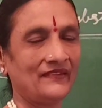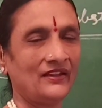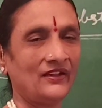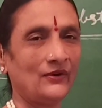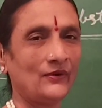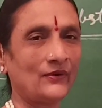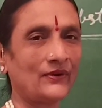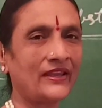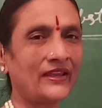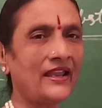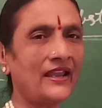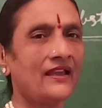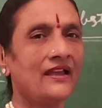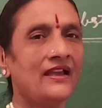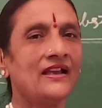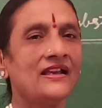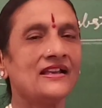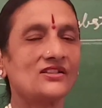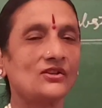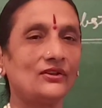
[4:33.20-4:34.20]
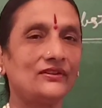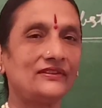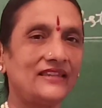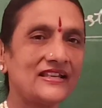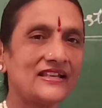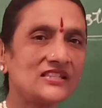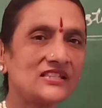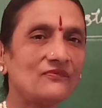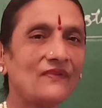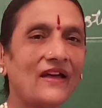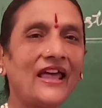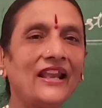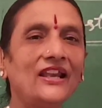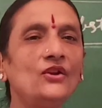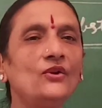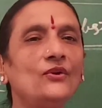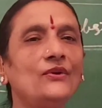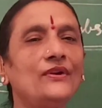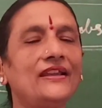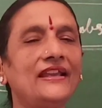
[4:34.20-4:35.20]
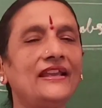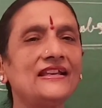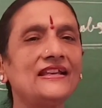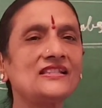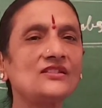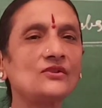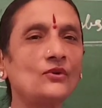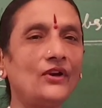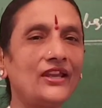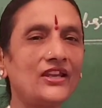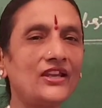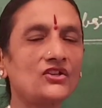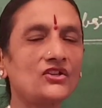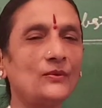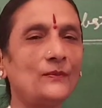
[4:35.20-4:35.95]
Okay, so this value is going